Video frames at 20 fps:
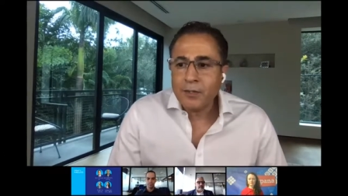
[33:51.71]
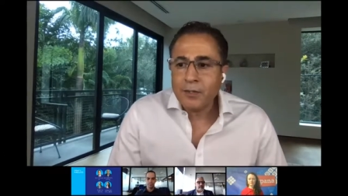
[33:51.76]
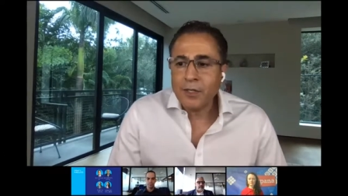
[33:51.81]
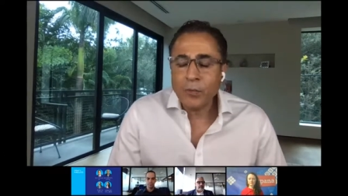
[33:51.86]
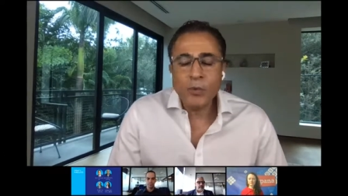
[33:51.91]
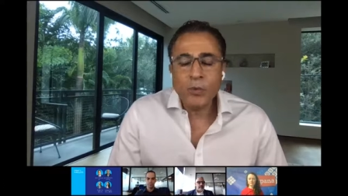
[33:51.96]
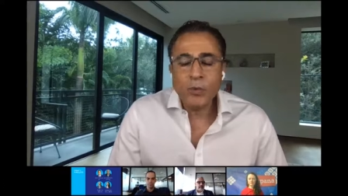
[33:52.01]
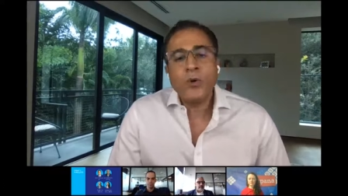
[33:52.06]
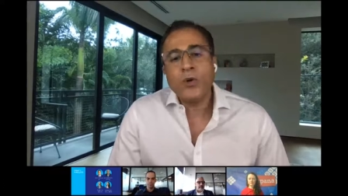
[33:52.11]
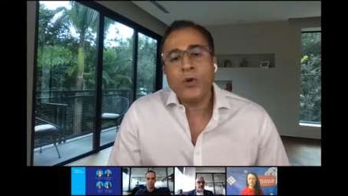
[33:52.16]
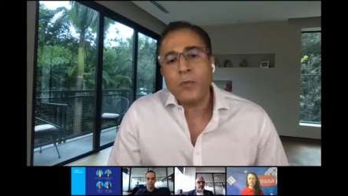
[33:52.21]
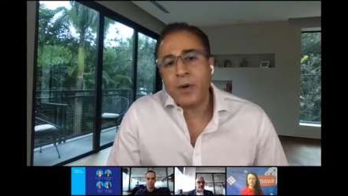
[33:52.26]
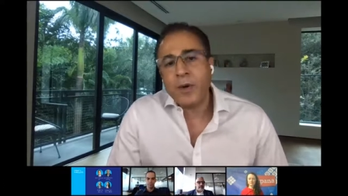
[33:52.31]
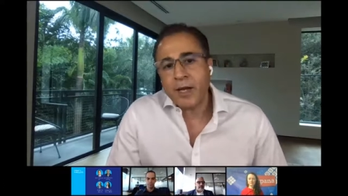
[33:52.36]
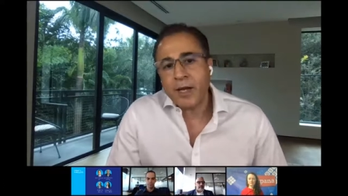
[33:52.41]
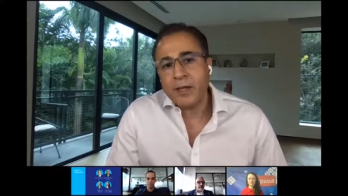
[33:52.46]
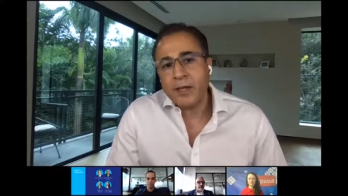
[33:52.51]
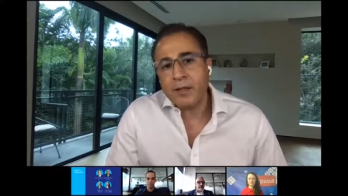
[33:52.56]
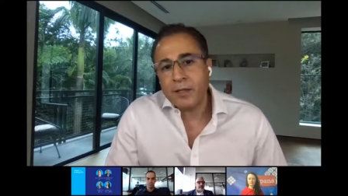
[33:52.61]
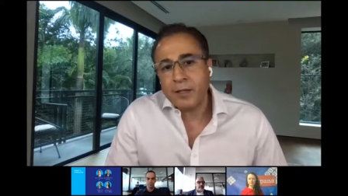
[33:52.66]
then we look
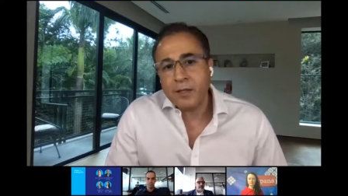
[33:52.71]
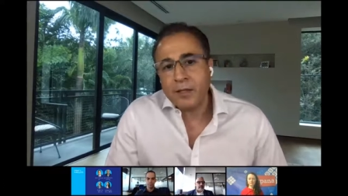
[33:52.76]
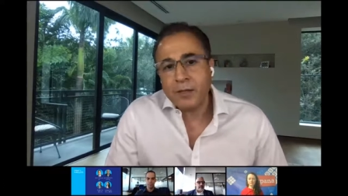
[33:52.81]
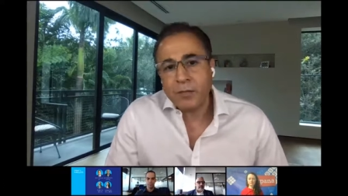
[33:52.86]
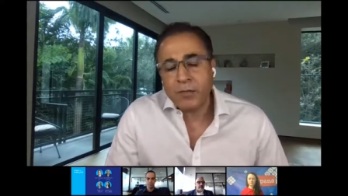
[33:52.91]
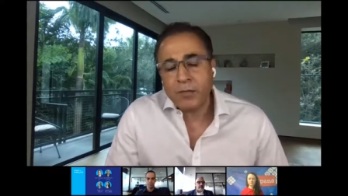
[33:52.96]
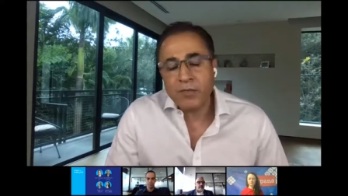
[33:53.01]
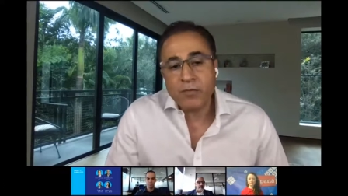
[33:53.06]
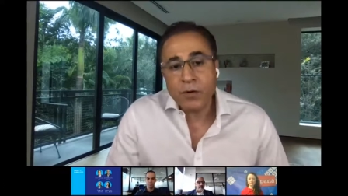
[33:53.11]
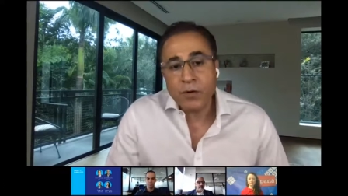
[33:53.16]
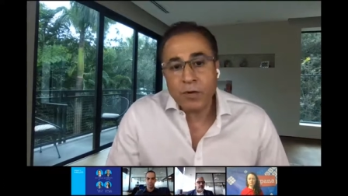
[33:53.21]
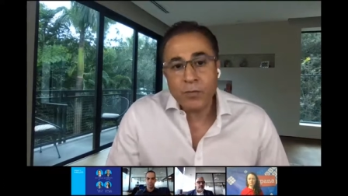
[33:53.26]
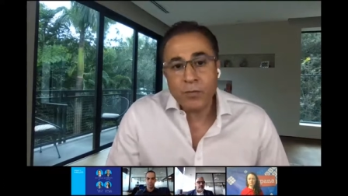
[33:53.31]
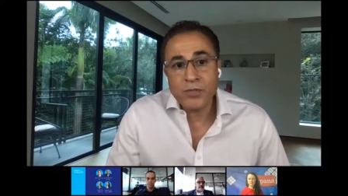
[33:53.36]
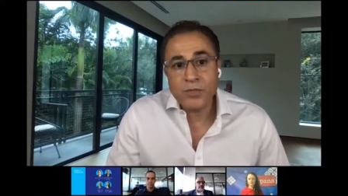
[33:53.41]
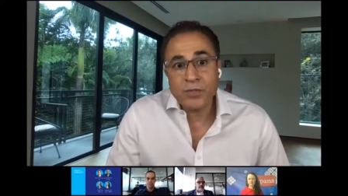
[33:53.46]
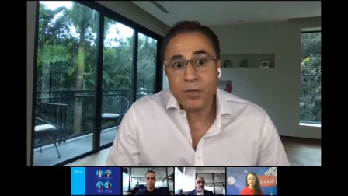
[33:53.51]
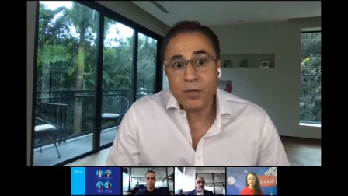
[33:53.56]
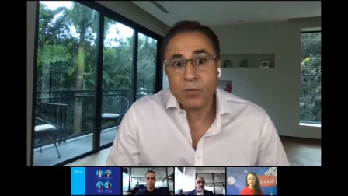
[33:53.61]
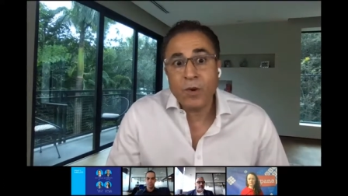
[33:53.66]
back in the year before and
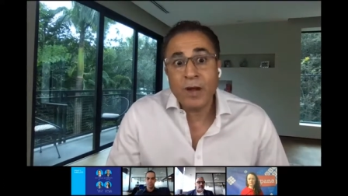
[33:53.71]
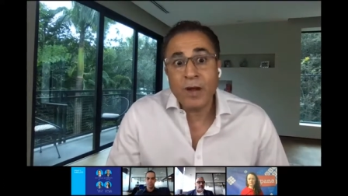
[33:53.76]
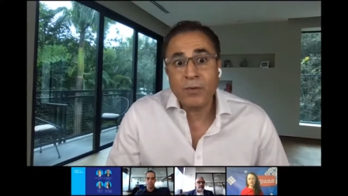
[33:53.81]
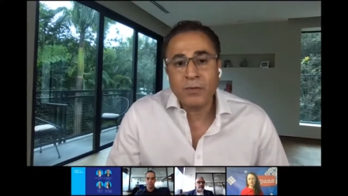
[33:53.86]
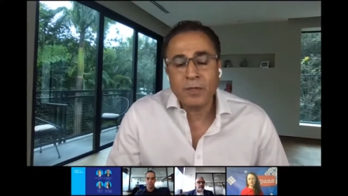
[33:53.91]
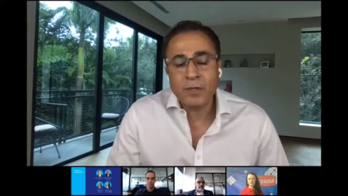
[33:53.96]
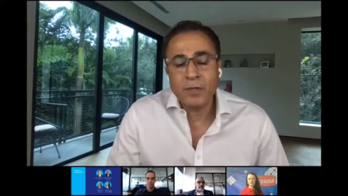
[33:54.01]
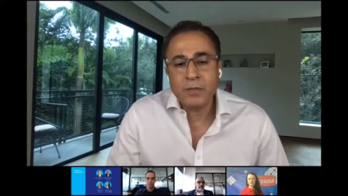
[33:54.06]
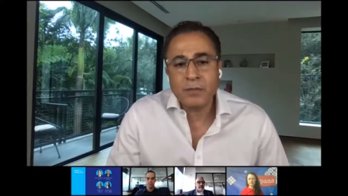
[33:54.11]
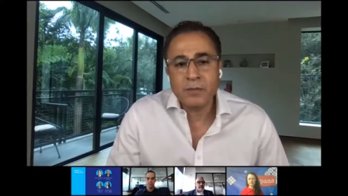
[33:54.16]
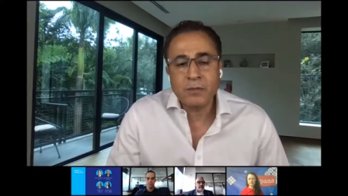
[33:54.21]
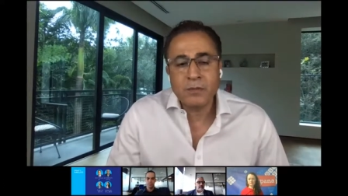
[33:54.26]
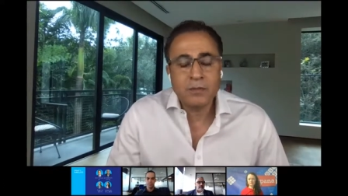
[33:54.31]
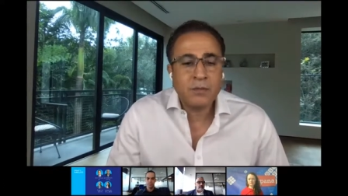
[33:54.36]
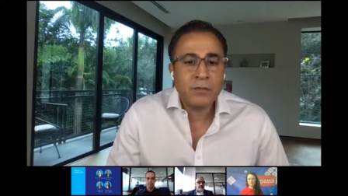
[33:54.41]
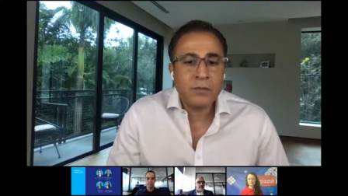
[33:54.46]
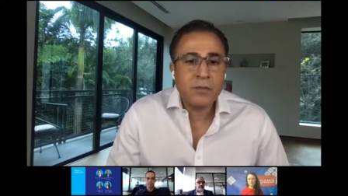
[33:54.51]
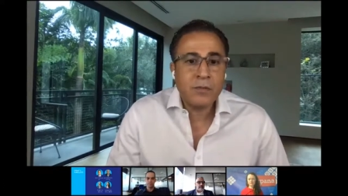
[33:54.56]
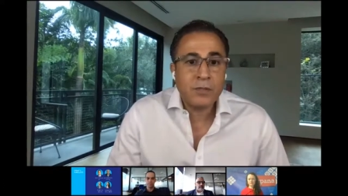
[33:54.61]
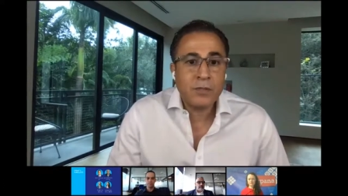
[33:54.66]
we say, wow, that's
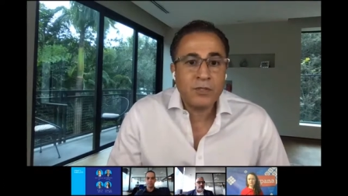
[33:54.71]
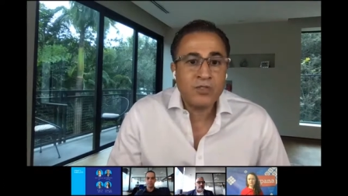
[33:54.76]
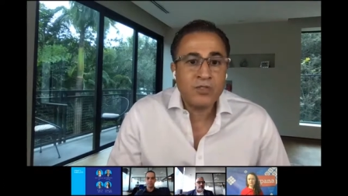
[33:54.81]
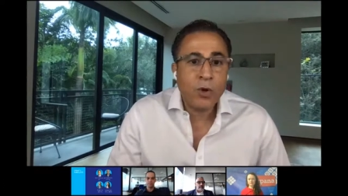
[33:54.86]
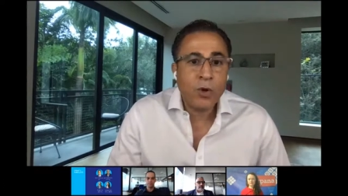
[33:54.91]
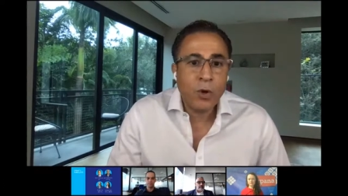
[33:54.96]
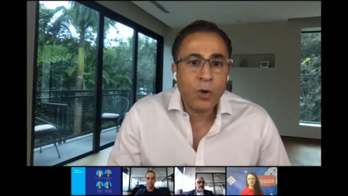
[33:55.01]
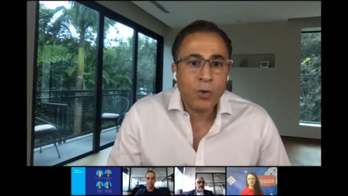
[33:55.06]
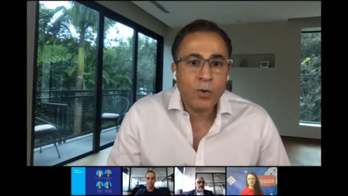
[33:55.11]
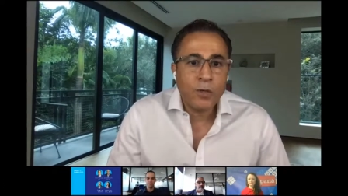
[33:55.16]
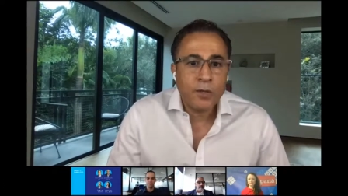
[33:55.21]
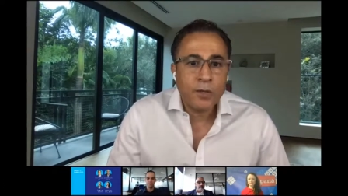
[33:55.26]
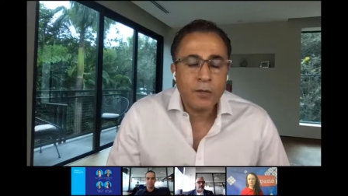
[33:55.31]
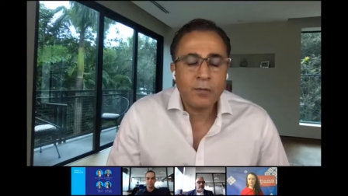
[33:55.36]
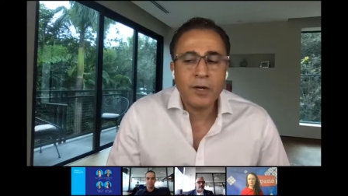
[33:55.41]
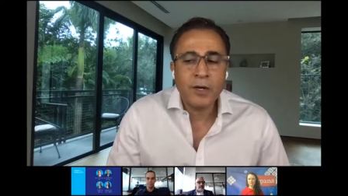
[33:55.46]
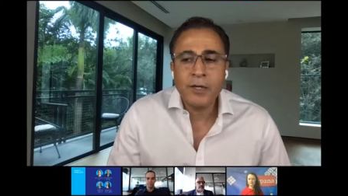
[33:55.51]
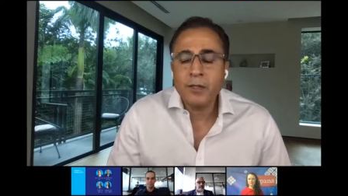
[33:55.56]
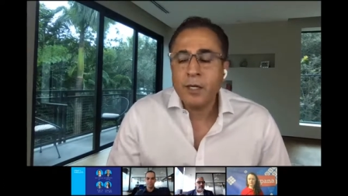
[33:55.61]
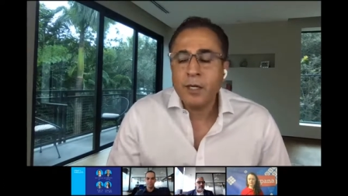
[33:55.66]
it's slow,
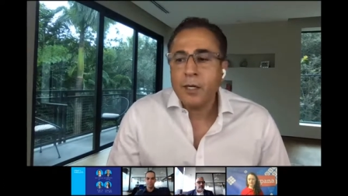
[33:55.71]
right?